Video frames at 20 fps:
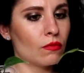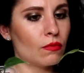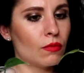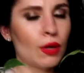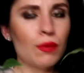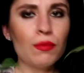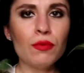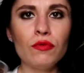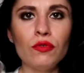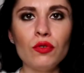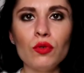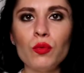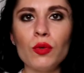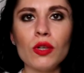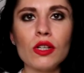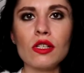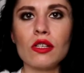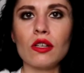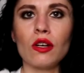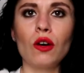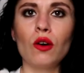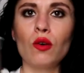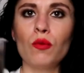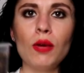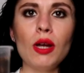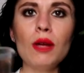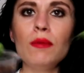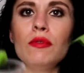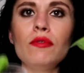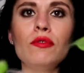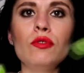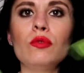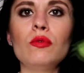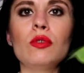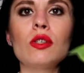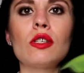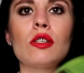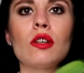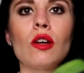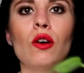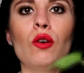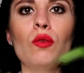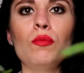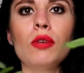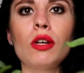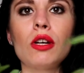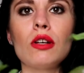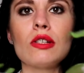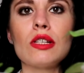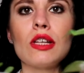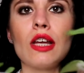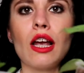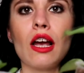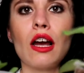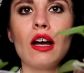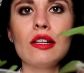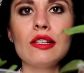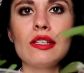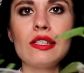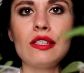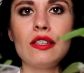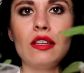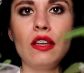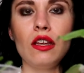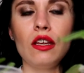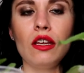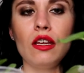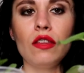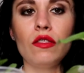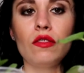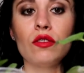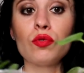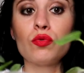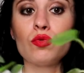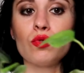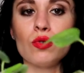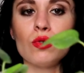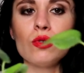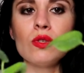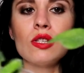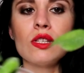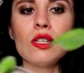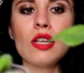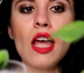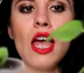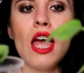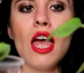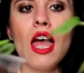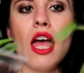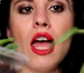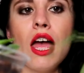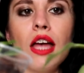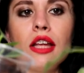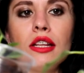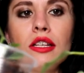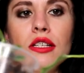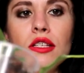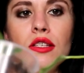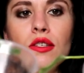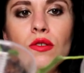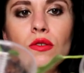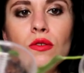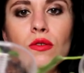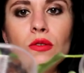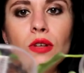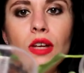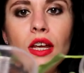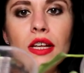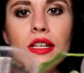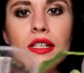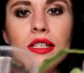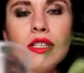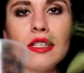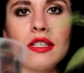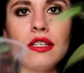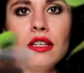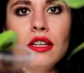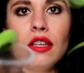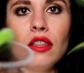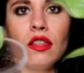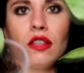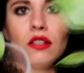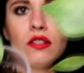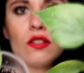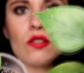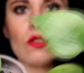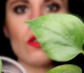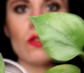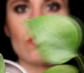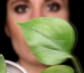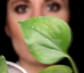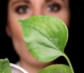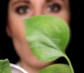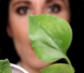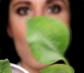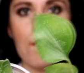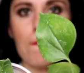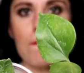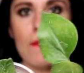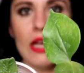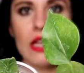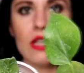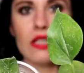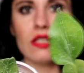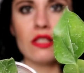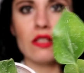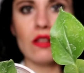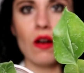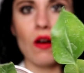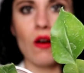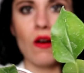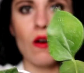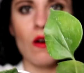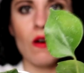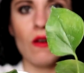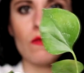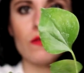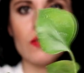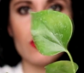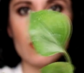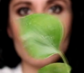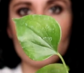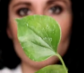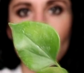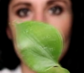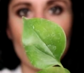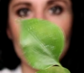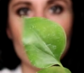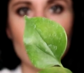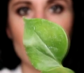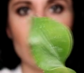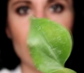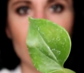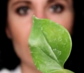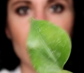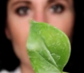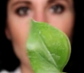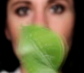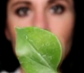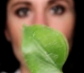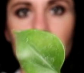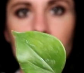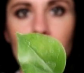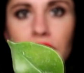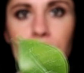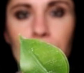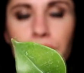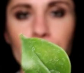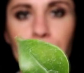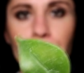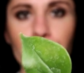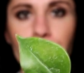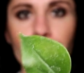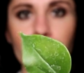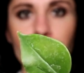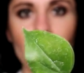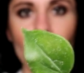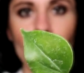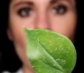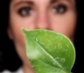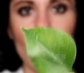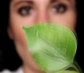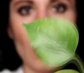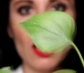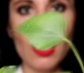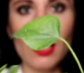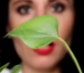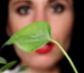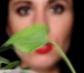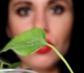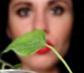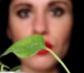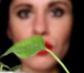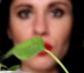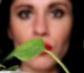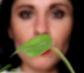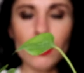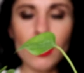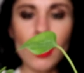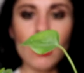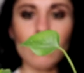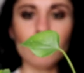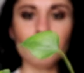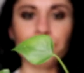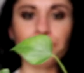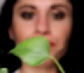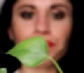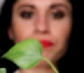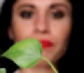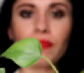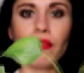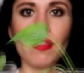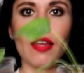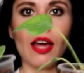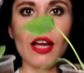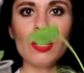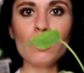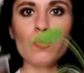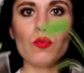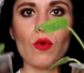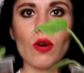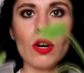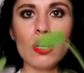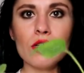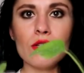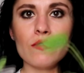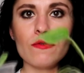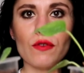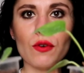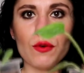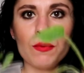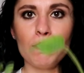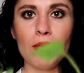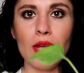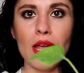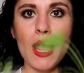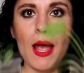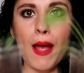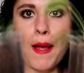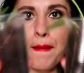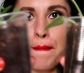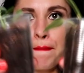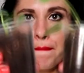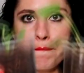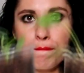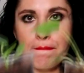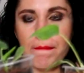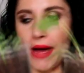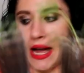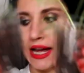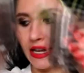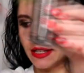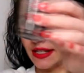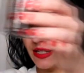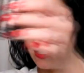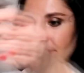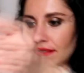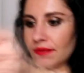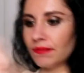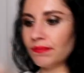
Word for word: maybe a few weeks ago, maybe a few weeks ago because I can't see the roots. And as you can see, there is also a mix of soil in here. So yeah, that works for me best.